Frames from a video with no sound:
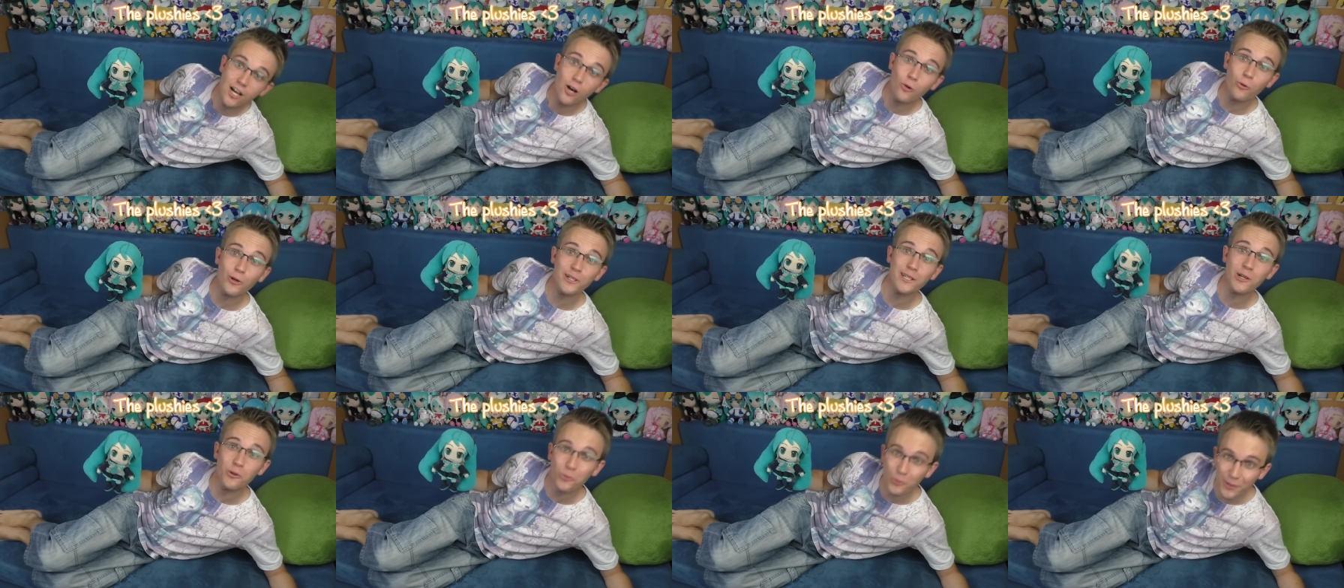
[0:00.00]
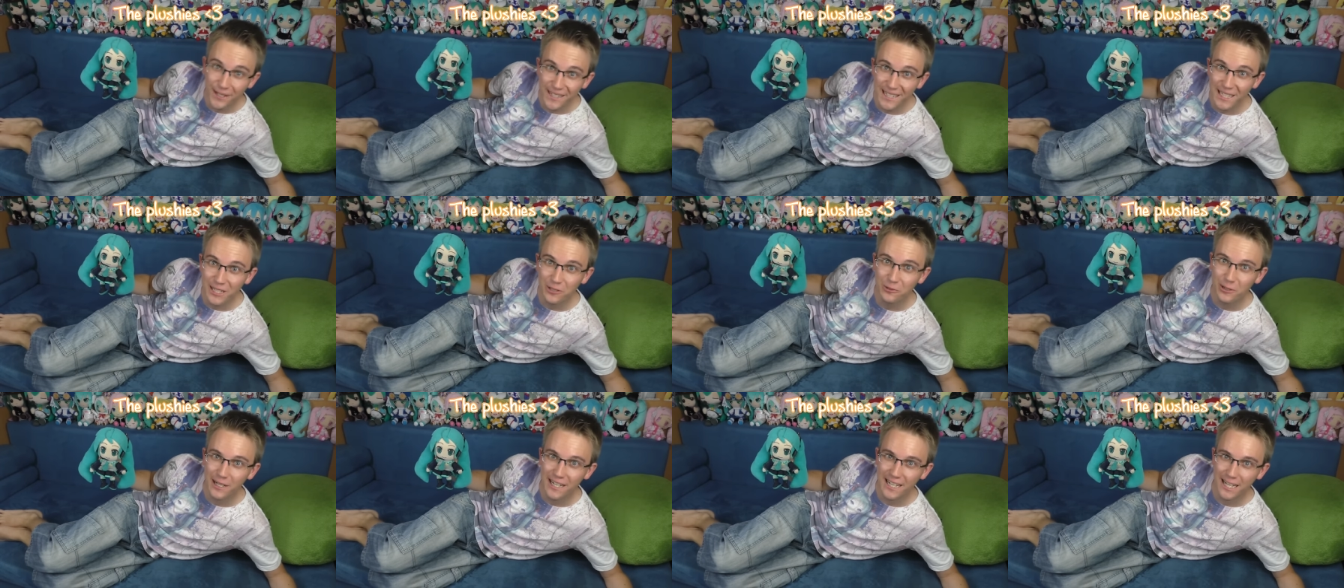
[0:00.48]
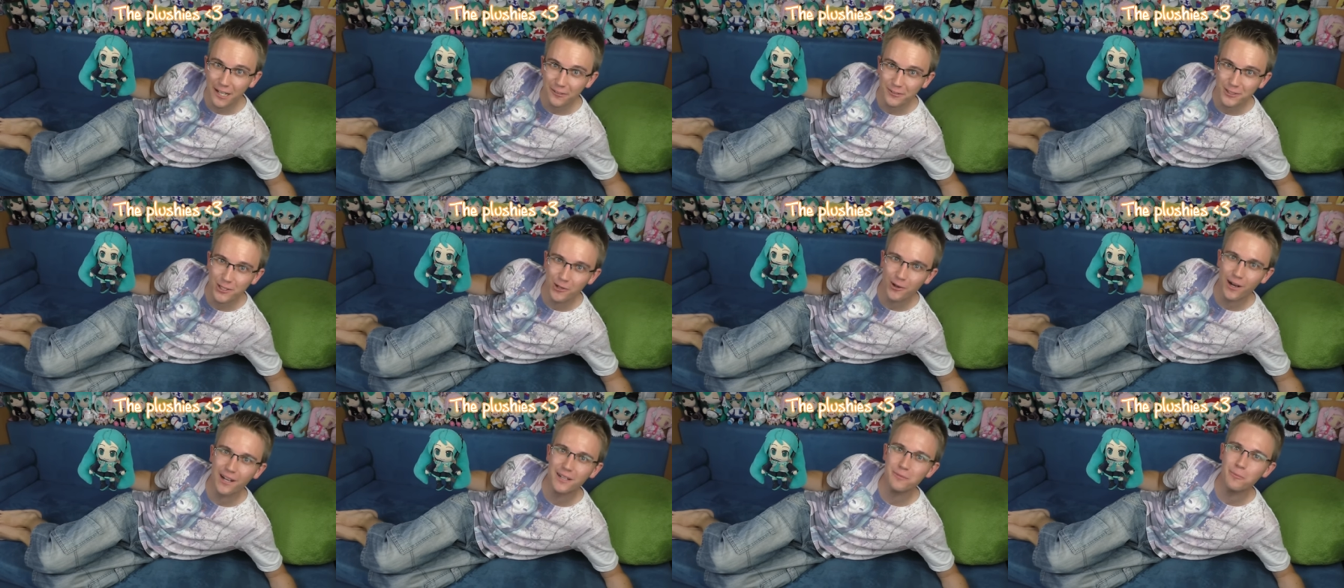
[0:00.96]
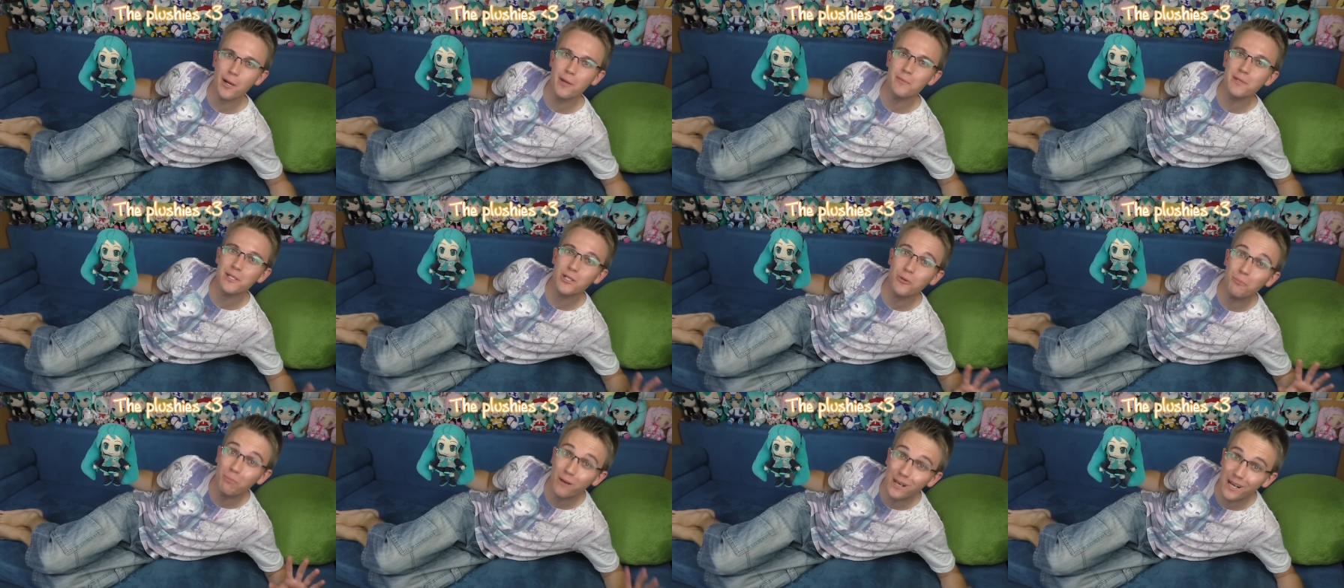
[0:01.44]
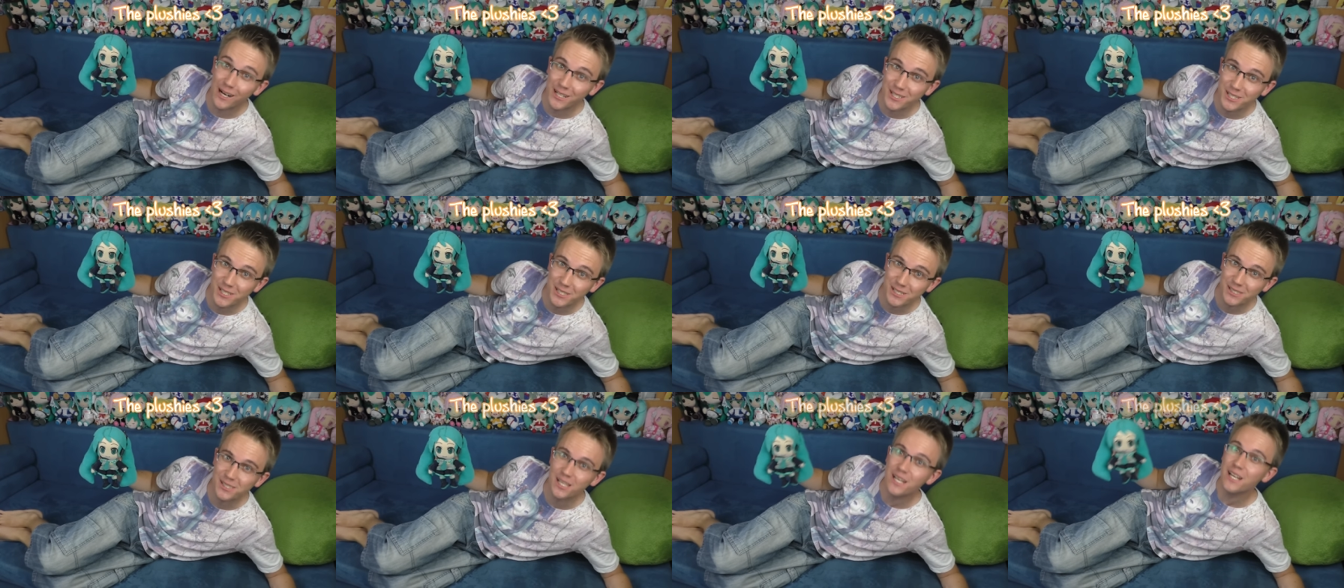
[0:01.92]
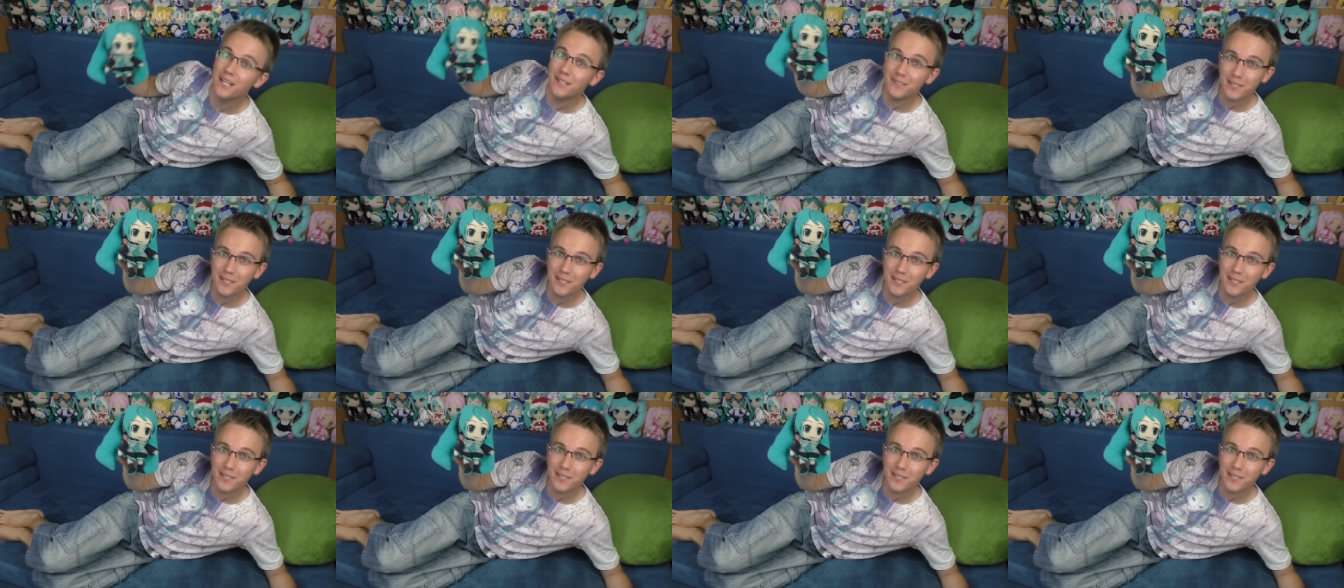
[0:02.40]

What I really really love though are my Miku plushies.